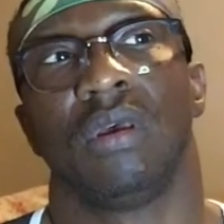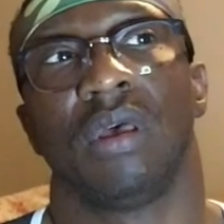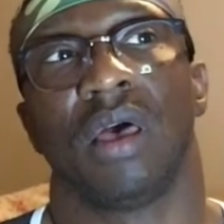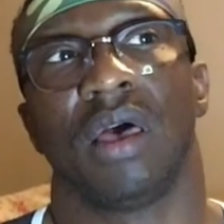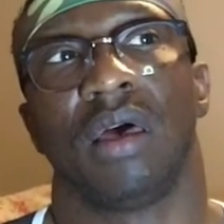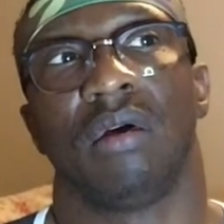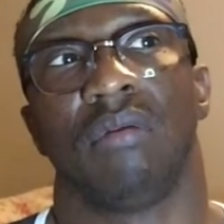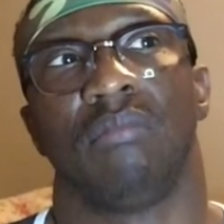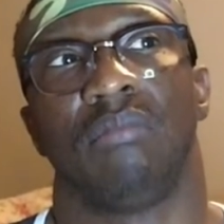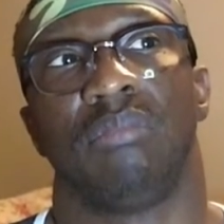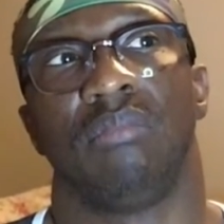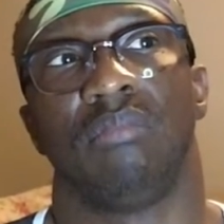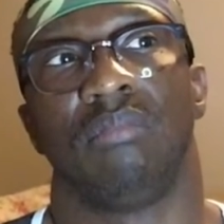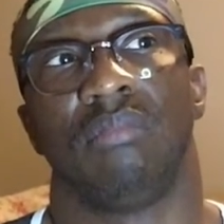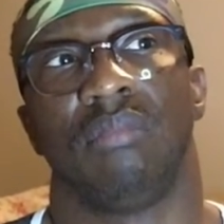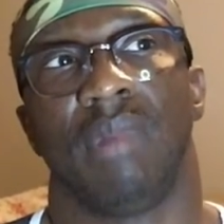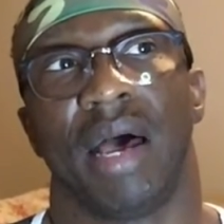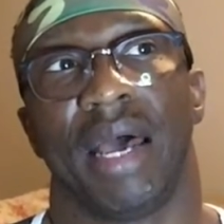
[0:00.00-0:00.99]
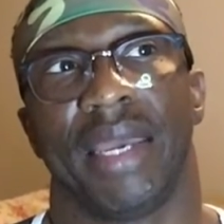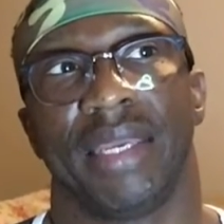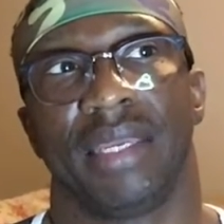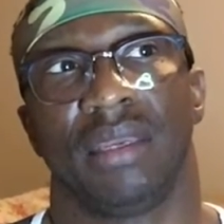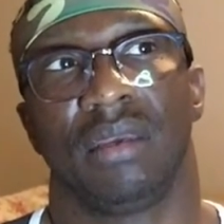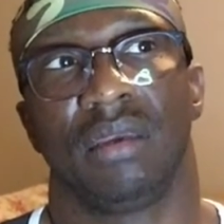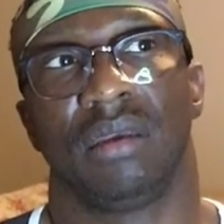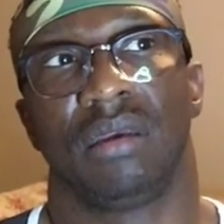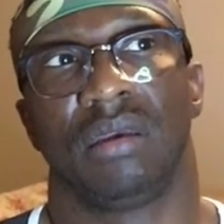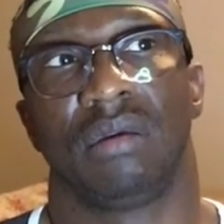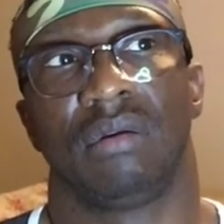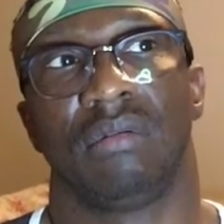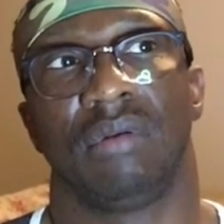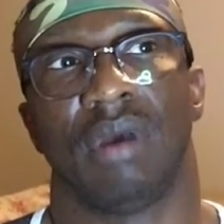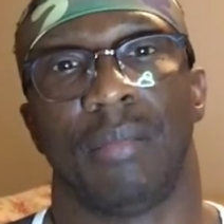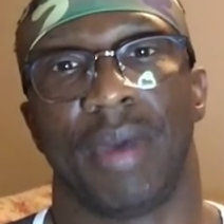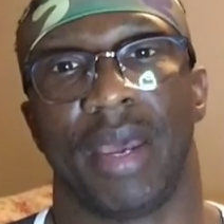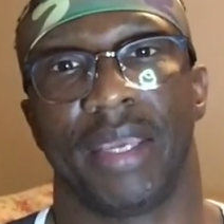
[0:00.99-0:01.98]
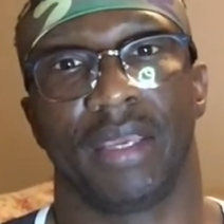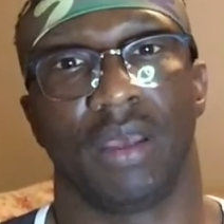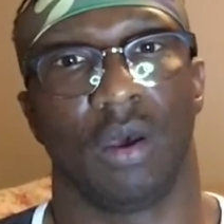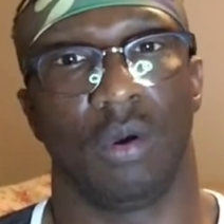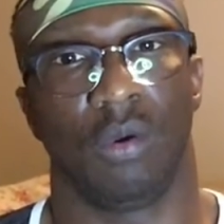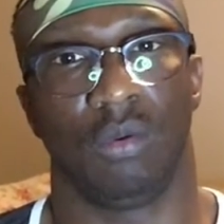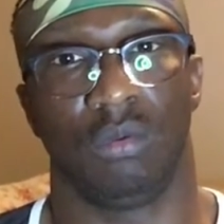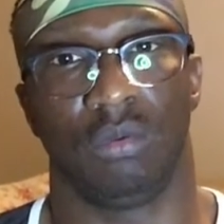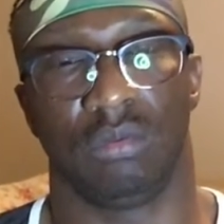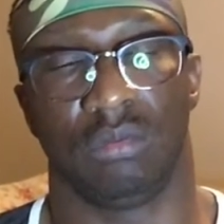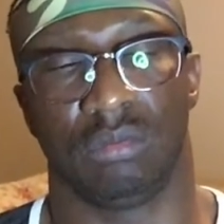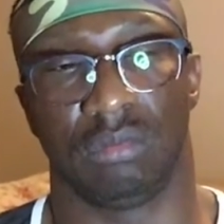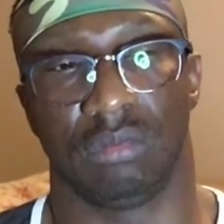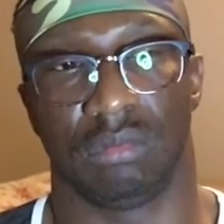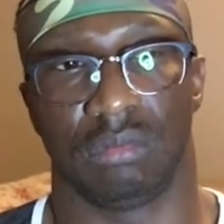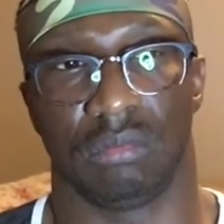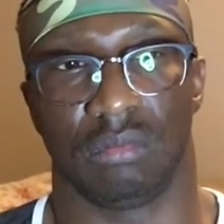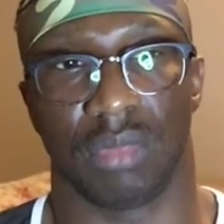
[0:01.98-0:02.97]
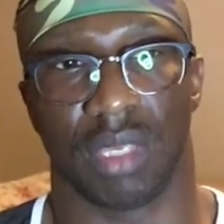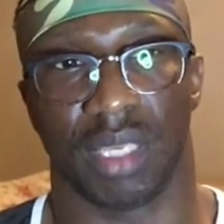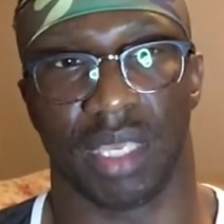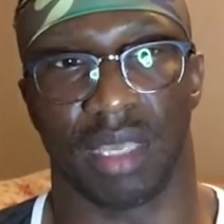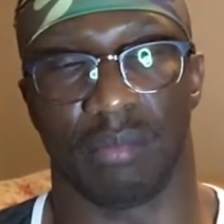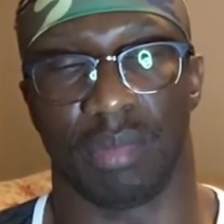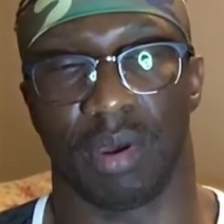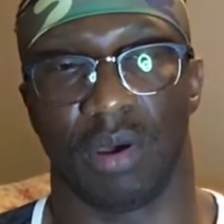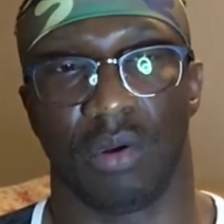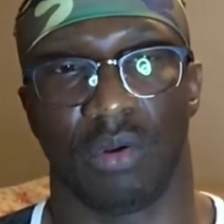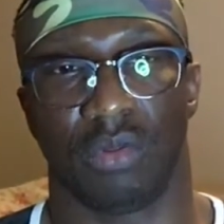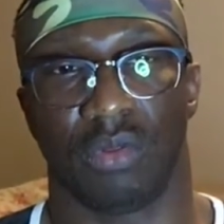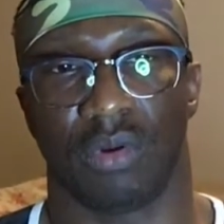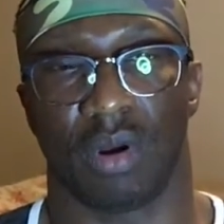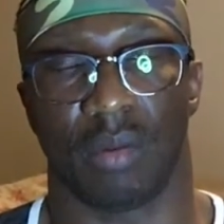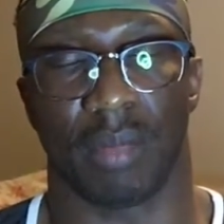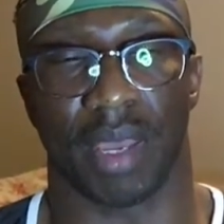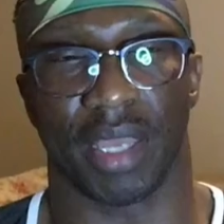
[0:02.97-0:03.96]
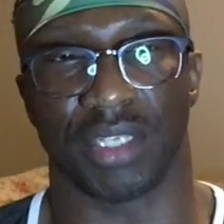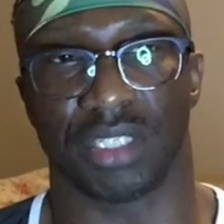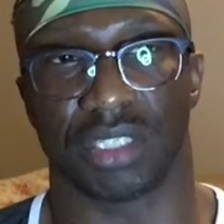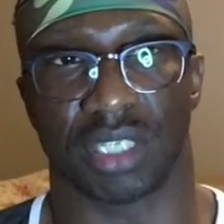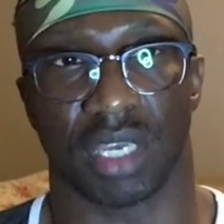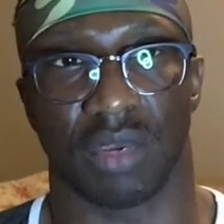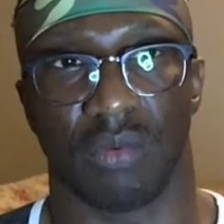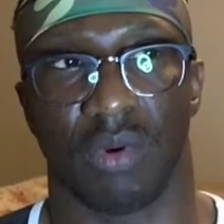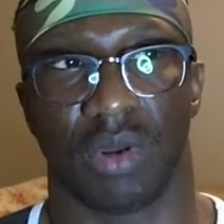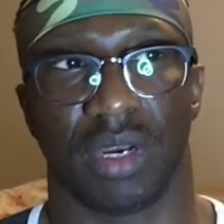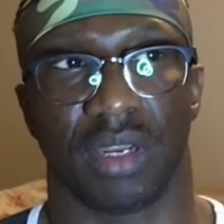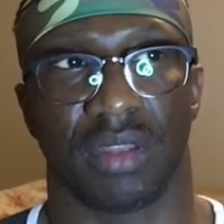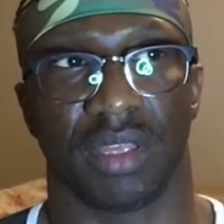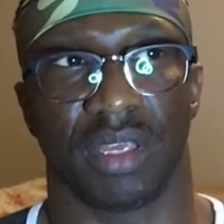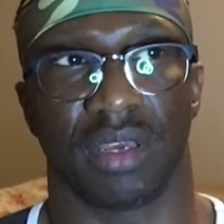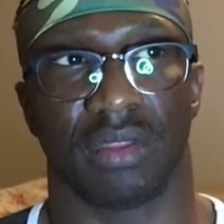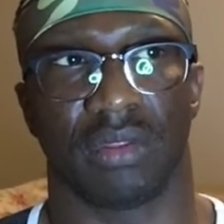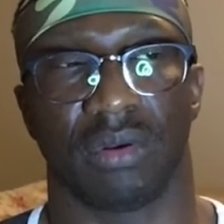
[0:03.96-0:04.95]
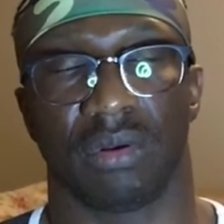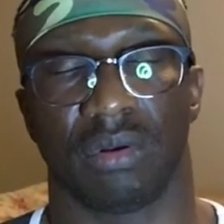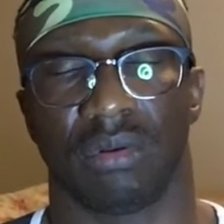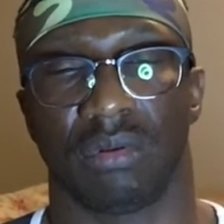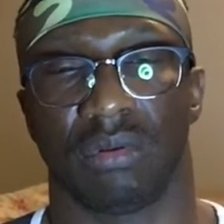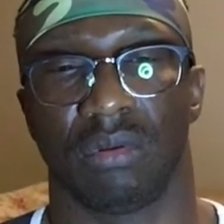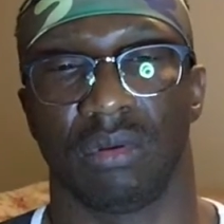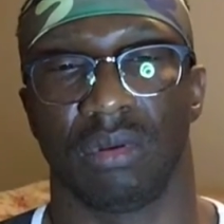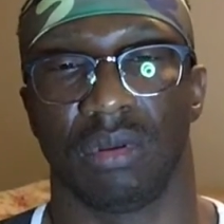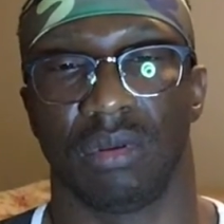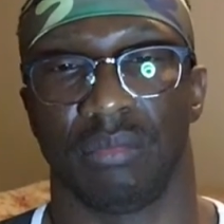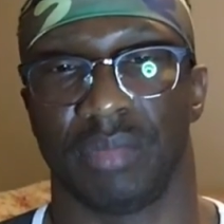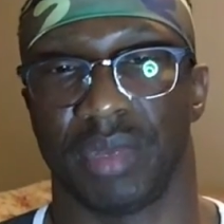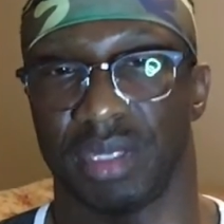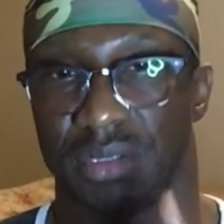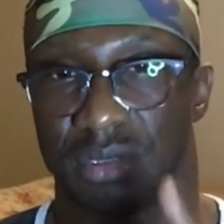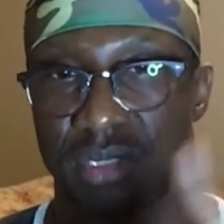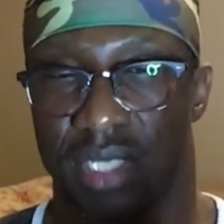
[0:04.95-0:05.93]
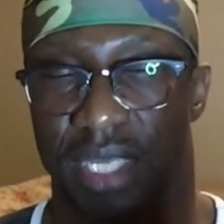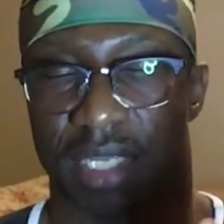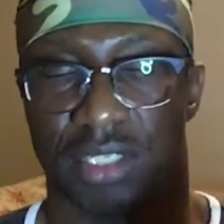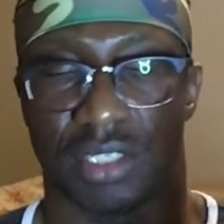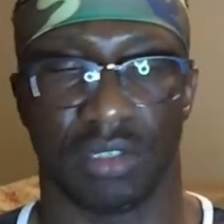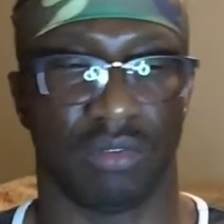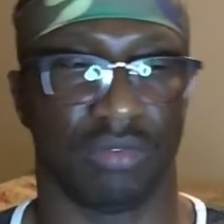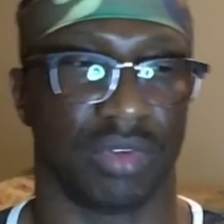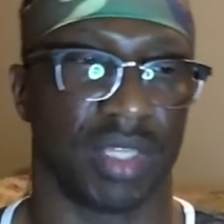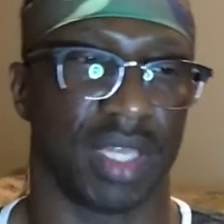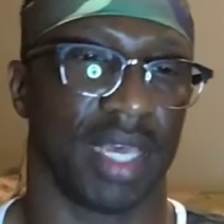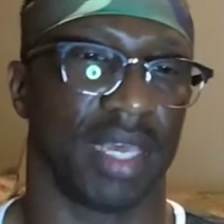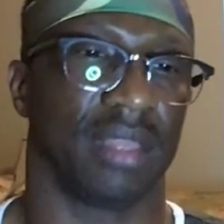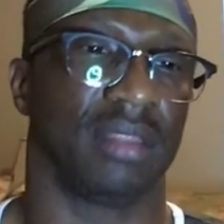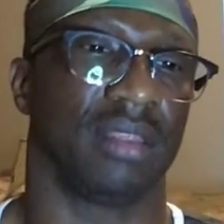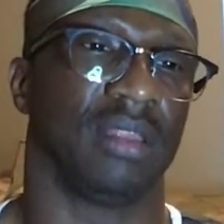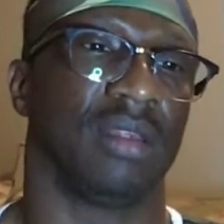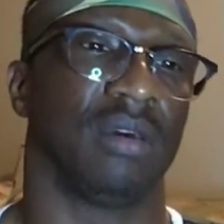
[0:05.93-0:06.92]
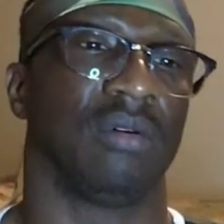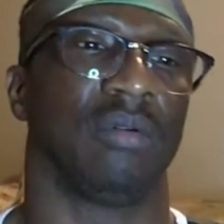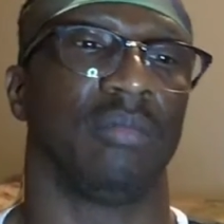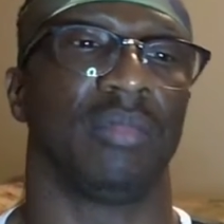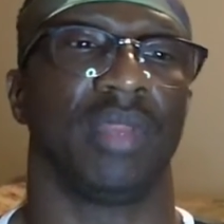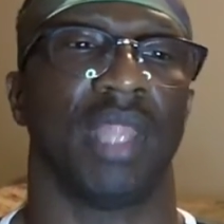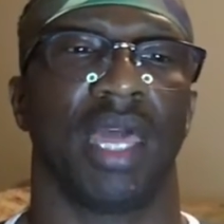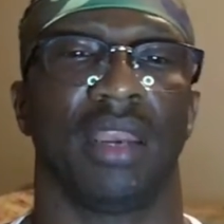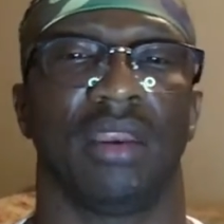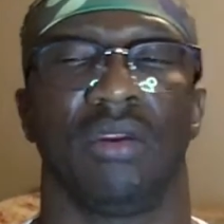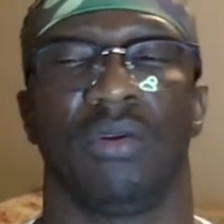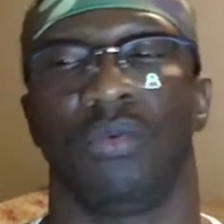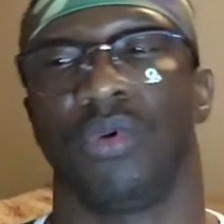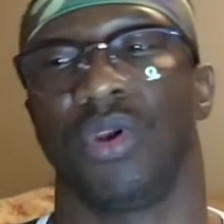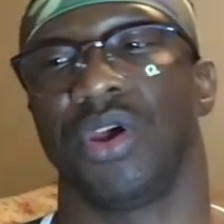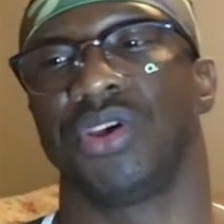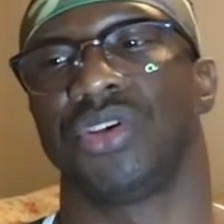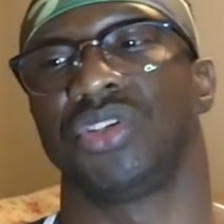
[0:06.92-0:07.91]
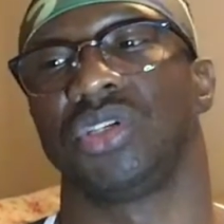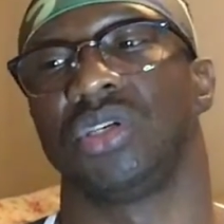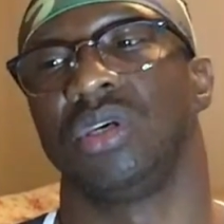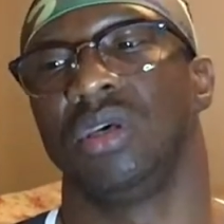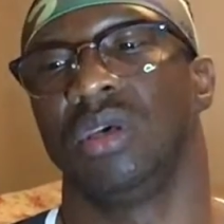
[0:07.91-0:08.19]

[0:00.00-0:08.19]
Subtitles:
Um, might I might go and get both, or I might just get one or the other. But stay tuned for that. I'm not in a rush.